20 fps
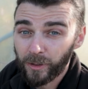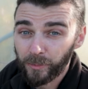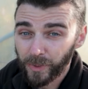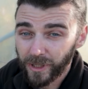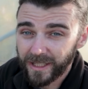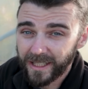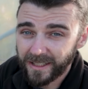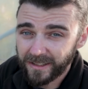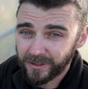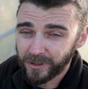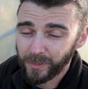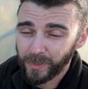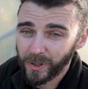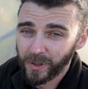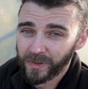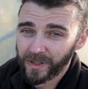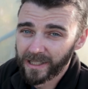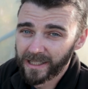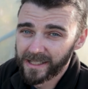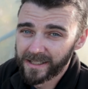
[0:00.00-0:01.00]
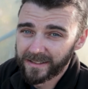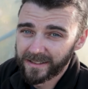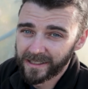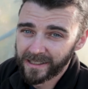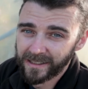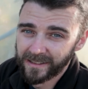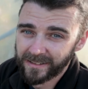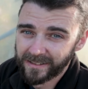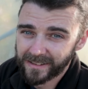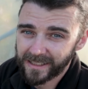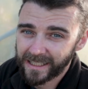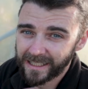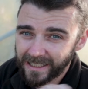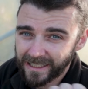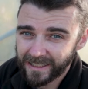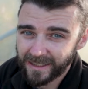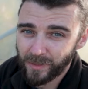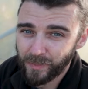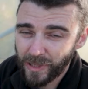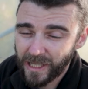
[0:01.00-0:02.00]
But next job on the list is getting
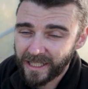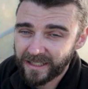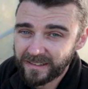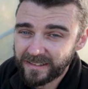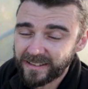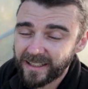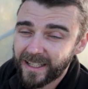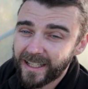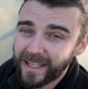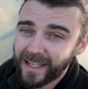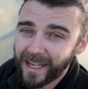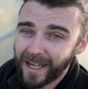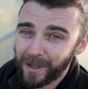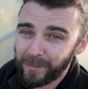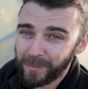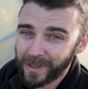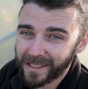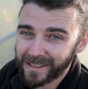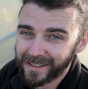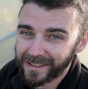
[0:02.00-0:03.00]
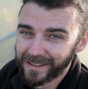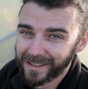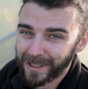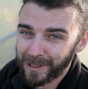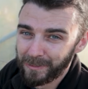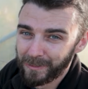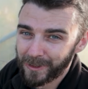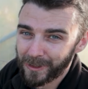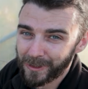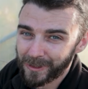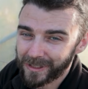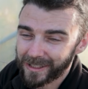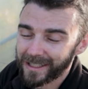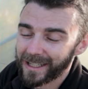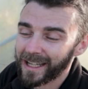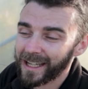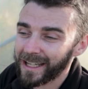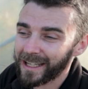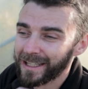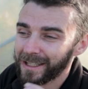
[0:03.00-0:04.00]
in the beds and making them look
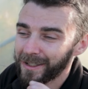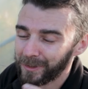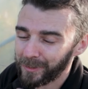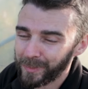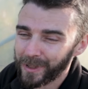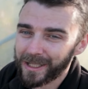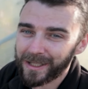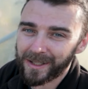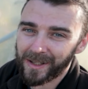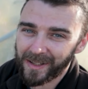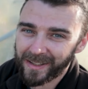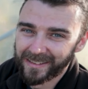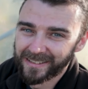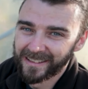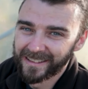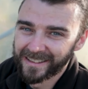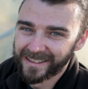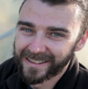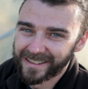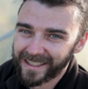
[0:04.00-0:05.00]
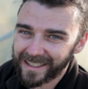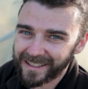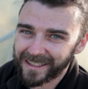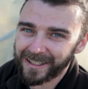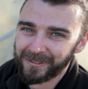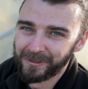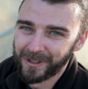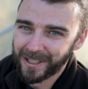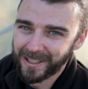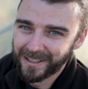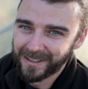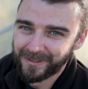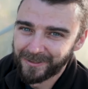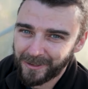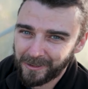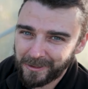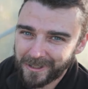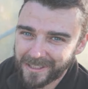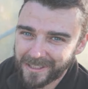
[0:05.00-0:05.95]
a little bit nicer, getting them ready for